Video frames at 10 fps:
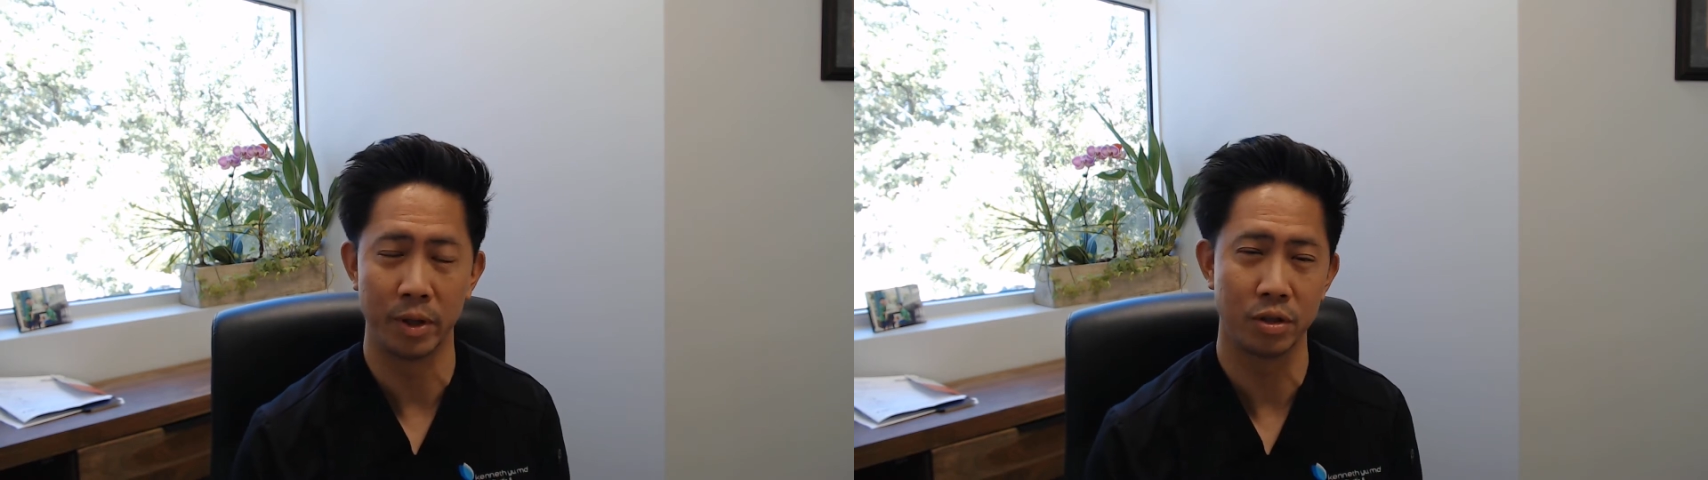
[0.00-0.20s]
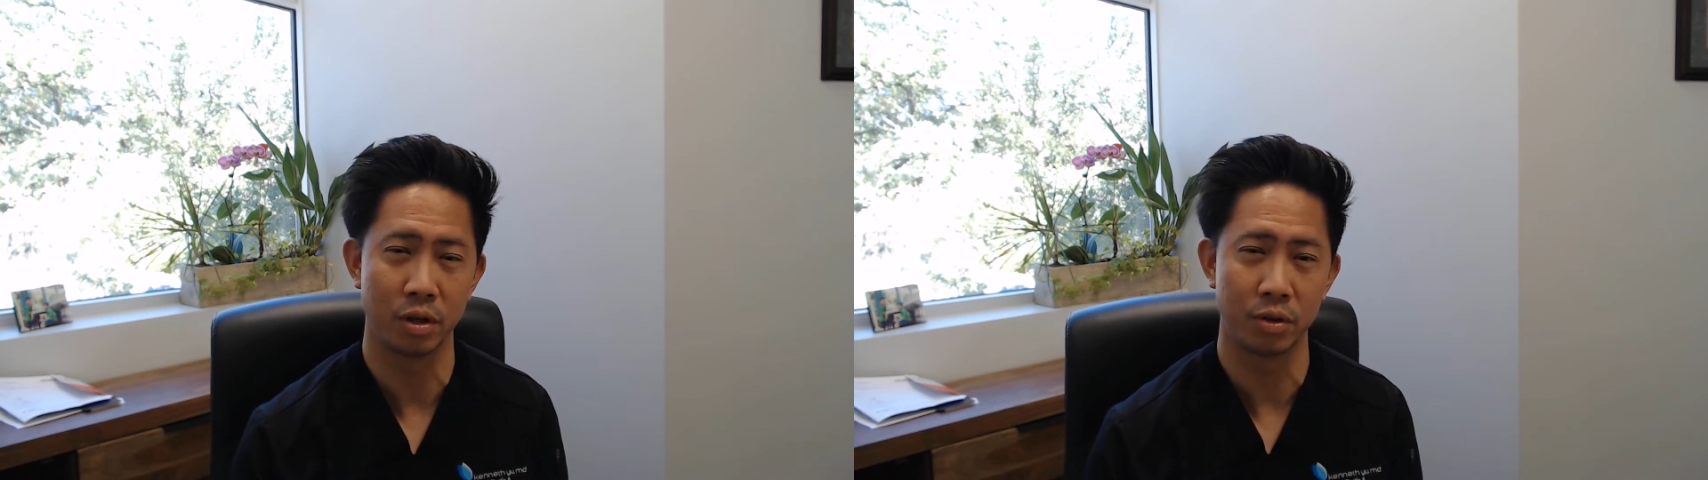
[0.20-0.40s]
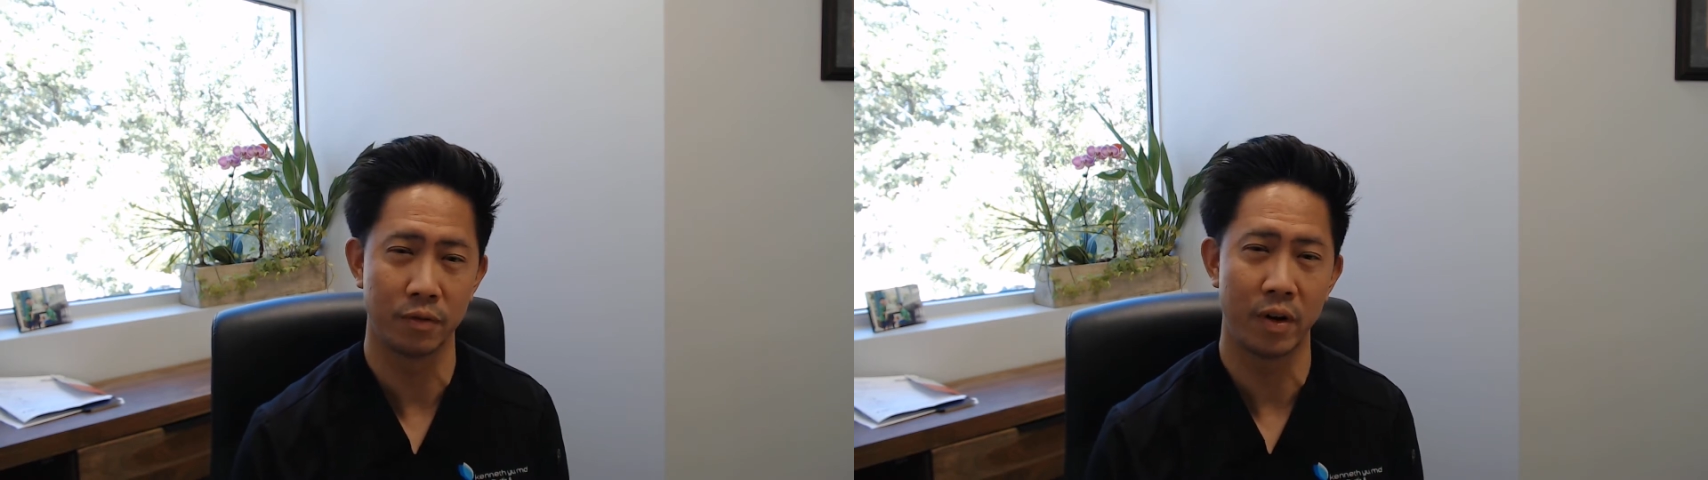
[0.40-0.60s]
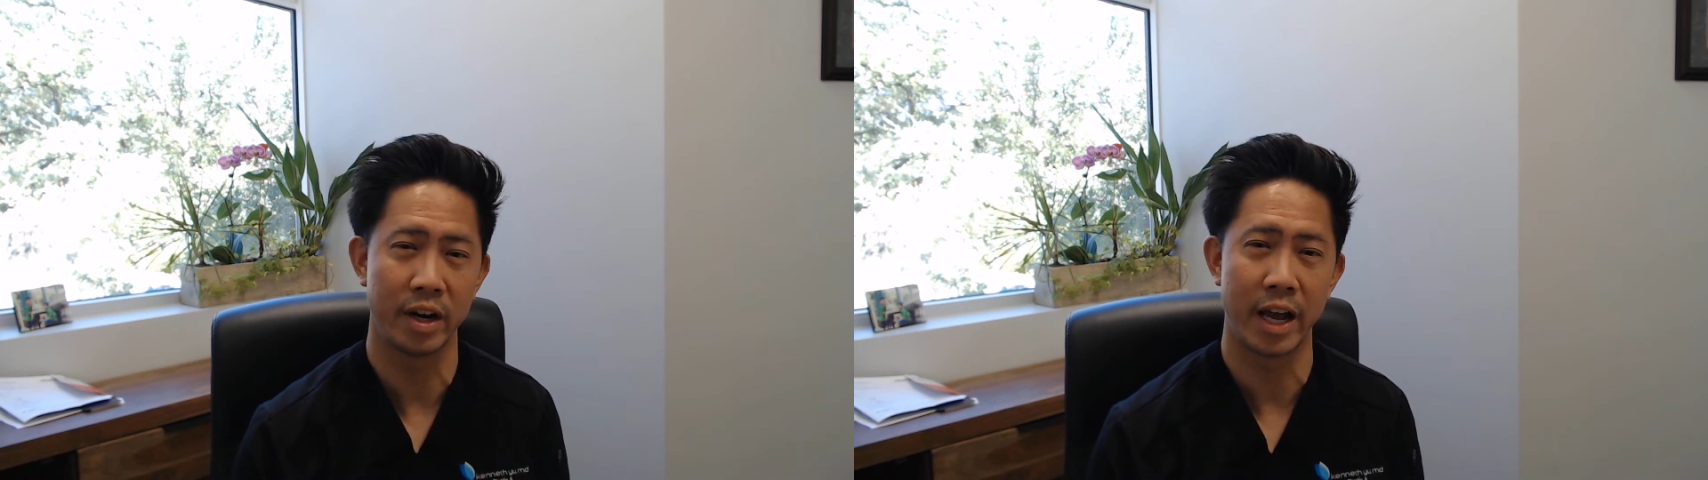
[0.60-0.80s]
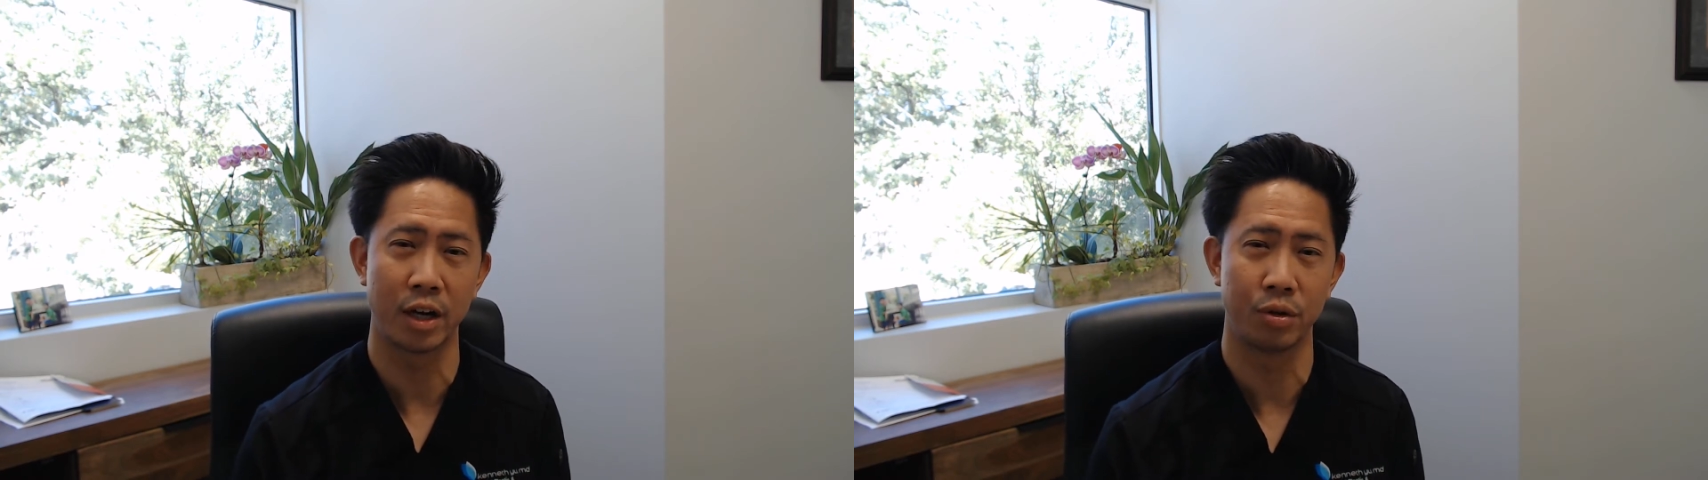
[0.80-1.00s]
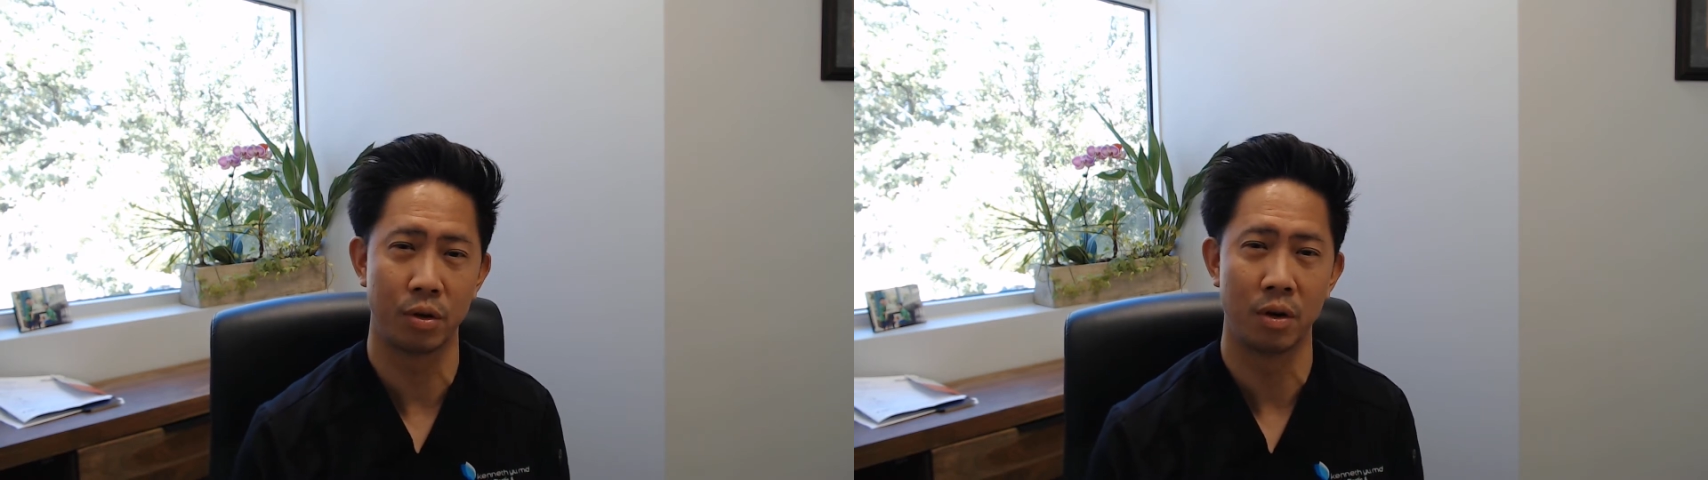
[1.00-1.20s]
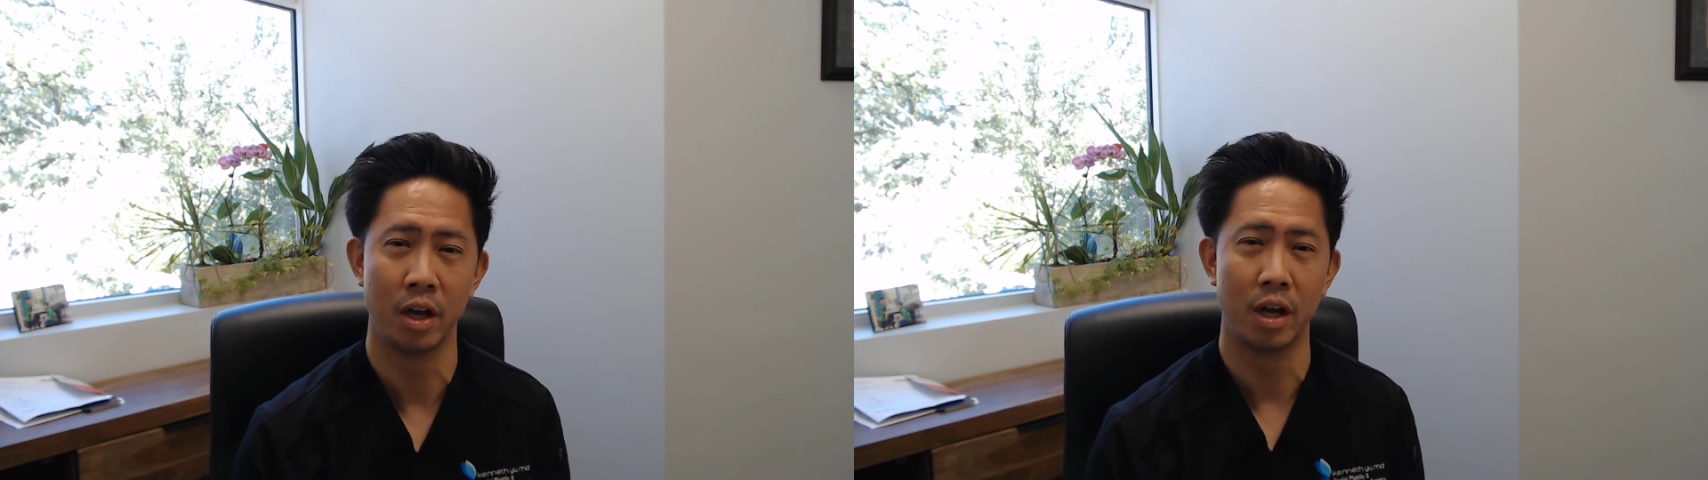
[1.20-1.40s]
and so it's very natural